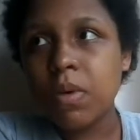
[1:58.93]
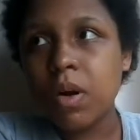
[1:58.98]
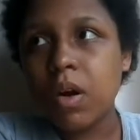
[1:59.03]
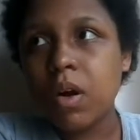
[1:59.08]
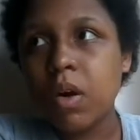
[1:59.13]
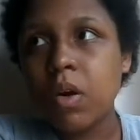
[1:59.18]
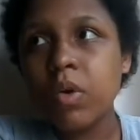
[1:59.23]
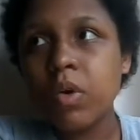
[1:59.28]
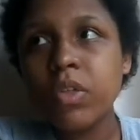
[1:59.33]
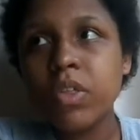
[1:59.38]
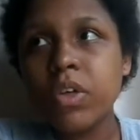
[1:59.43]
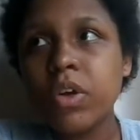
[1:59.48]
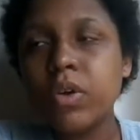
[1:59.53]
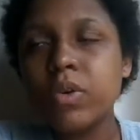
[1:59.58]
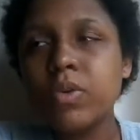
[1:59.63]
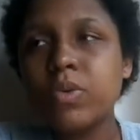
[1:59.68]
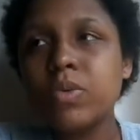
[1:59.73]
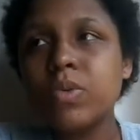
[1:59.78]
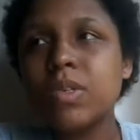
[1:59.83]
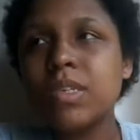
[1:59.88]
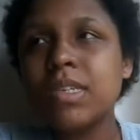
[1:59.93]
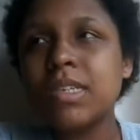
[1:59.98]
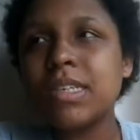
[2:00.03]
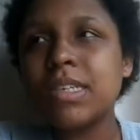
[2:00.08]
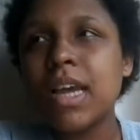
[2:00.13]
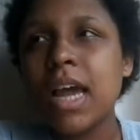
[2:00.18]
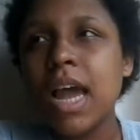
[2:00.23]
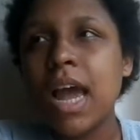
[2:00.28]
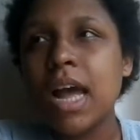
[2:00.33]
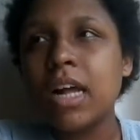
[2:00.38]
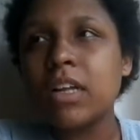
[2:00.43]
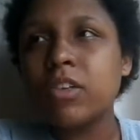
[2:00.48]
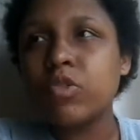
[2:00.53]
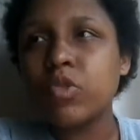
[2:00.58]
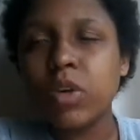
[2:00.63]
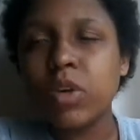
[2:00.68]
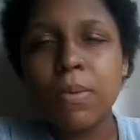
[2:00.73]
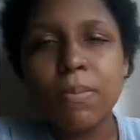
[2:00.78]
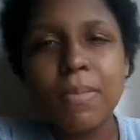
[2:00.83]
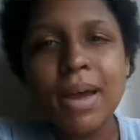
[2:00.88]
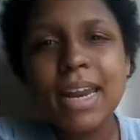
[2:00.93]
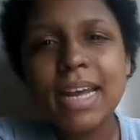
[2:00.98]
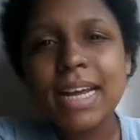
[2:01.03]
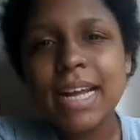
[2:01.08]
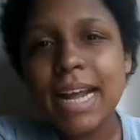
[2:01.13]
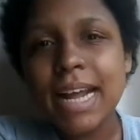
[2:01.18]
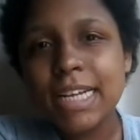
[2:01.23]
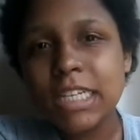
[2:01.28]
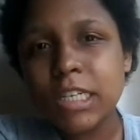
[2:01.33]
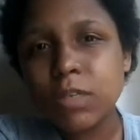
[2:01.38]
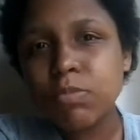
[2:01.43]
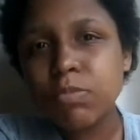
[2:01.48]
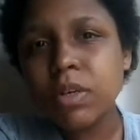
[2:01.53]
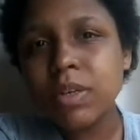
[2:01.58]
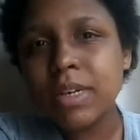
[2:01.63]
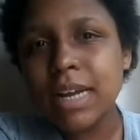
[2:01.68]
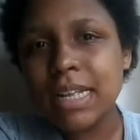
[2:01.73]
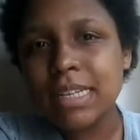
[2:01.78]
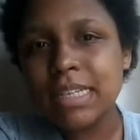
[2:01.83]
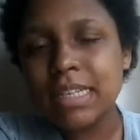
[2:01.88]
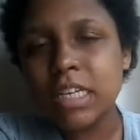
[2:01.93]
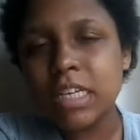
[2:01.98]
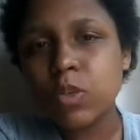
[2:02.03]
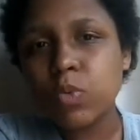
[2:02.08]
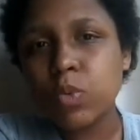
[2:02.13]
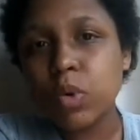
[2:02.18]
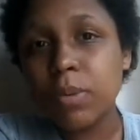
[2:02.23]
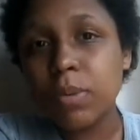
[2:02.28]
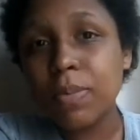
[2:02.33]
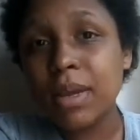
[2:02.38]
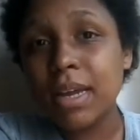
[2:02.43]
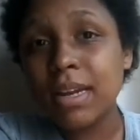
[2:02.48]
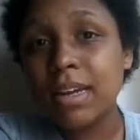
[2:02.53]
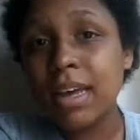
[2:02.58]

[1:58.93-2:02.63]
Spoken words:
All those traumatic experiences were being